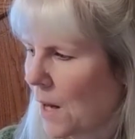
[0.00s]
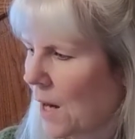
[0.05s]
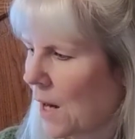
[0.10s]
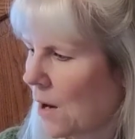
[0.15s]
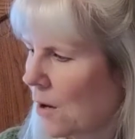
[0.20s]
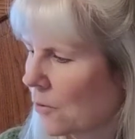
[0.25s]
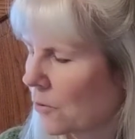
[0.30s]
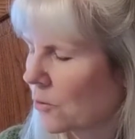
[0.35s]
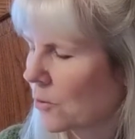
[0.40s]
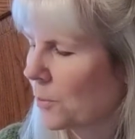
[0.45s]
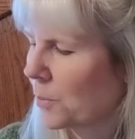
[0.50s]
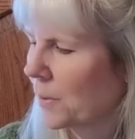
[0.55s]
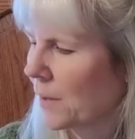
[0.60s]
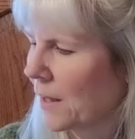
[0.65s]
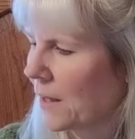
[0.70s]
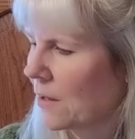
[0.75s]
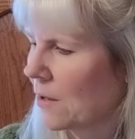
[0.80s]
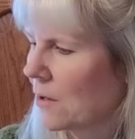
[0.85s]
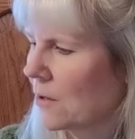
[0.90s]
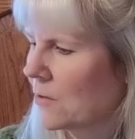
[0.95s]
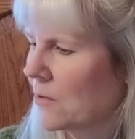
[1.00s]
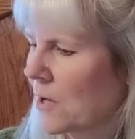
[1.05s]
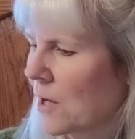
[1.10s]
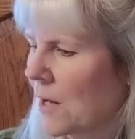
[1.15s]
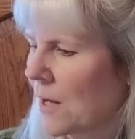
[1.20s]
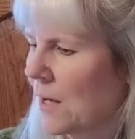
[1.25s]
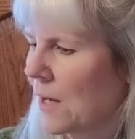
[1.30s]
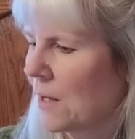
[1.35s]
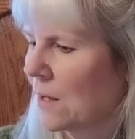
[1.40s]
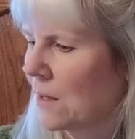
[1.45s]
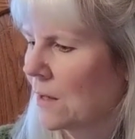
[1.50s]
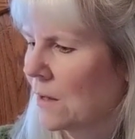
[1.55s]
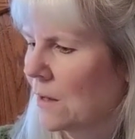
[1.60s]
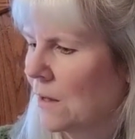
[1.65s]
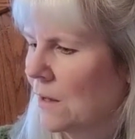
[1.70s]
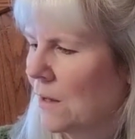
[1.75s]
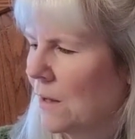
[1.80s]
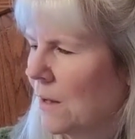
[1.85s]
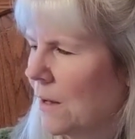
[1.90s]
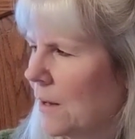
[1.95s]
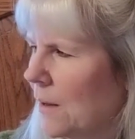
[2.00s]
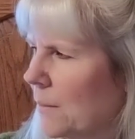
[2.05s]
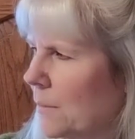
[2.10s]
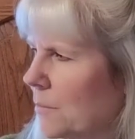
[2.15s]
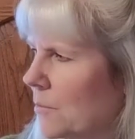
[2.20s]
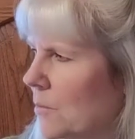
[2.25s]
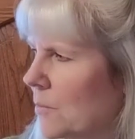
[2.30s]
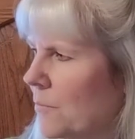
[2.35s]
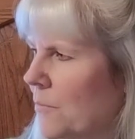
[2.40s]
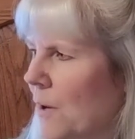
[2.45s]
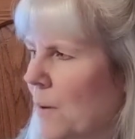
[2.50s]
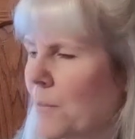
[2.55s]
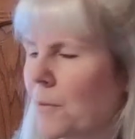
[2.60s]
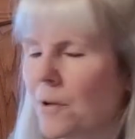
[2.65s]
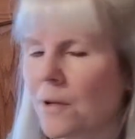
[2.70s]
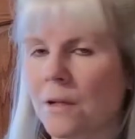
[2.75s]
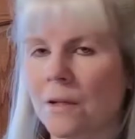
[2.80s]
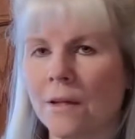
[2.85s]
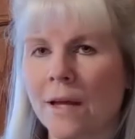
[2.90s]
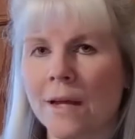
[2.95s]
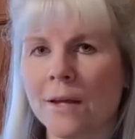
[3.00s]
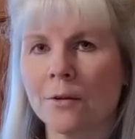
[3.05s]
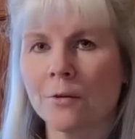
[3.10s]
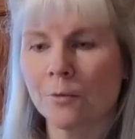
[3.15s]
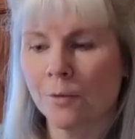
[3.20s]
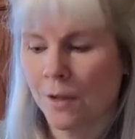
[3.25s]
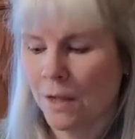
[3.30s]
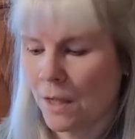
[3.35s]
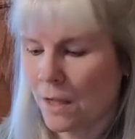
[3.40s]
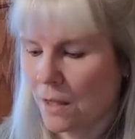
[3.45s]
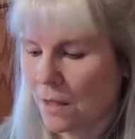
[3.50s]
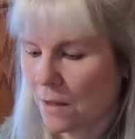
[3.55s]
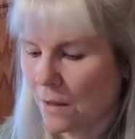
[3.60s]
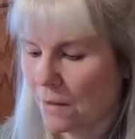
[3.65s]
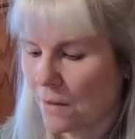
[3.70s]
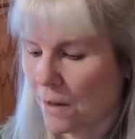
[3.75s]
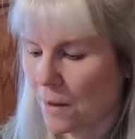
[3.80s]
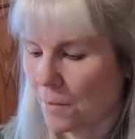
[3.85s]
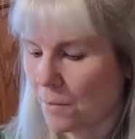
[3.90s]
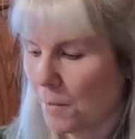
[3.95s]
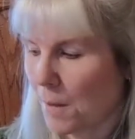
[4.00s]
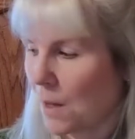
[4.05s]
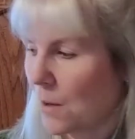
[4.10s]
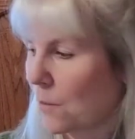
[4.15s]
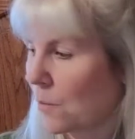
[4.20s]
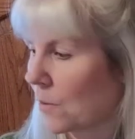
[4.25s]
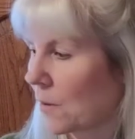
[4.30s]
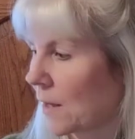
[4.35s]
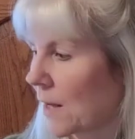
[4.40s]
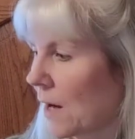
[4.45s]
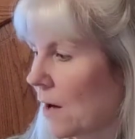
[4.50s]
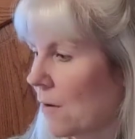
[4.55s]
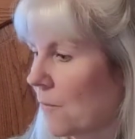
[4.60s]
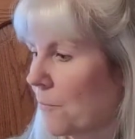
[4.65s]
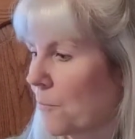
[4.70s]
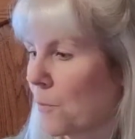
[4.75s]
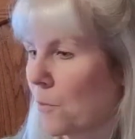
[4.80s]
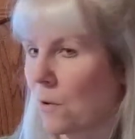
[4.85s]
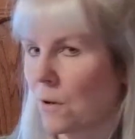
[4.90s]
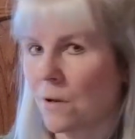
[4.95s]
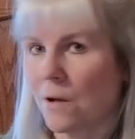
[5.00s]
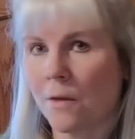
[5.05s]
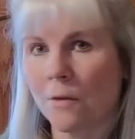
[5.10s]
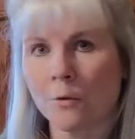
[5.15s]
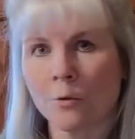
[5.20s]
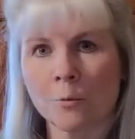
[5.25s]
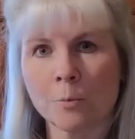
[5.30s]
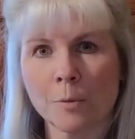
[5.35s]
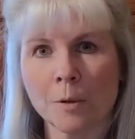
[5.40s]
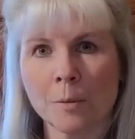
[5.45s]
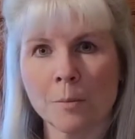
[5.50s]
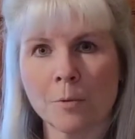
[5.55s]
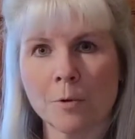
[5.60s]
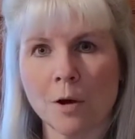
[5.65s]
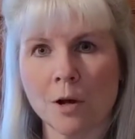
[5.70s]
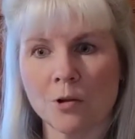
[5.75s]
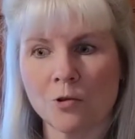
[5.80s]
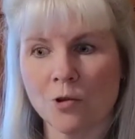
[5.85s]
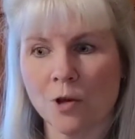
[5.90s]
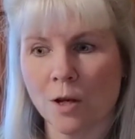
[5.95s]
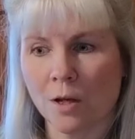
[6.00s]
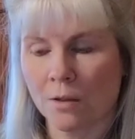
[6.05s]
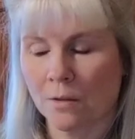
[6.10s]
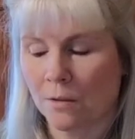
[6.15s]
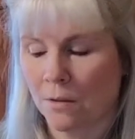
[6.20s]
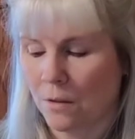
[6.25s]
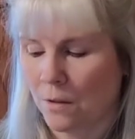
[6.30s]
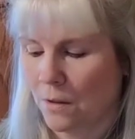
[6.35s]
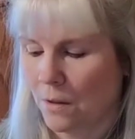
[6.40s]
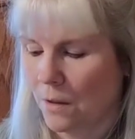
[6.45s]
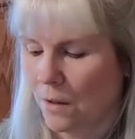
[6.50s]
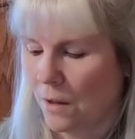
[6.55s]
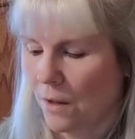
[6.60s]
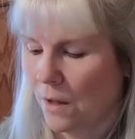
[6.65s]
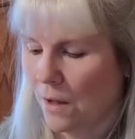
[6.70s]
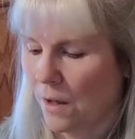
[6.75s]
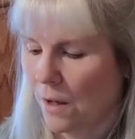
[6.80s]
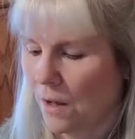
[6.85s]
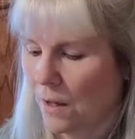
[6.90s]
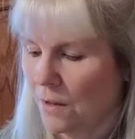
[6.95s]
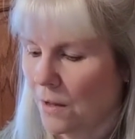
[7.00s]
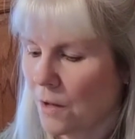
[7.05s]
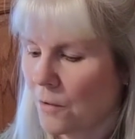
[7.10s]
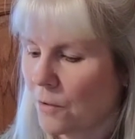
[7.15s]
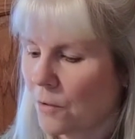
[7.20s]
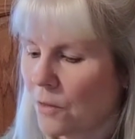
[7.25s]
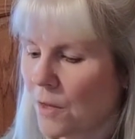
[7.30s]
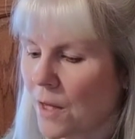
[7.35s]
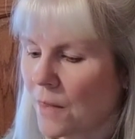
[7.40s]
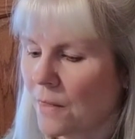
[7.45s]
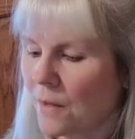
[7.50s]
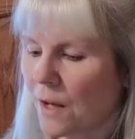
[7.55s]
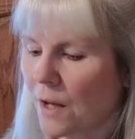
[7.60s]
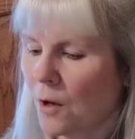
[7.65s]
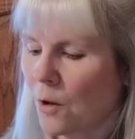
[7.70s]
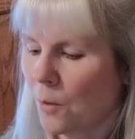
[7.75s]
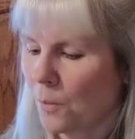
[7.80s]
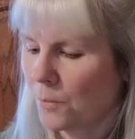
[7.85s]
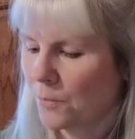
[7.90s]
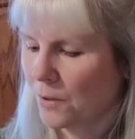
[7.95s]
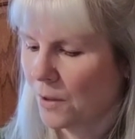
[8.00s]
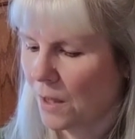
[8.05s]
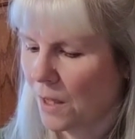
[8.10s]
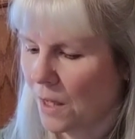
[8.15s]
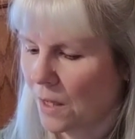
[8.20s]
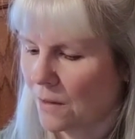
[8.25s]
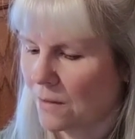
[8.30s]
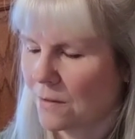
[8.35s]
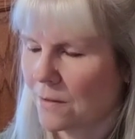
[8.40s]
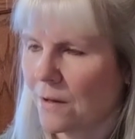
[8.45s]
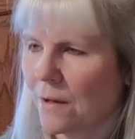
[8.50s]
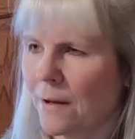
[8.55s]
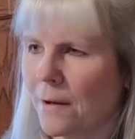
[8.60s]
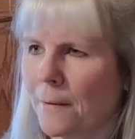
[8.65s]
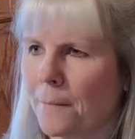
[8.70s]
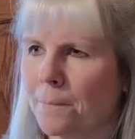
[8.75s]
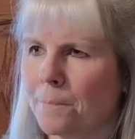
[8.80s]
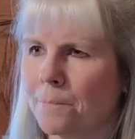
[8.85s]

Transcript: I also plan on dyeing some fabric in a light green that may work out for another spring project. Another thing that I hope to get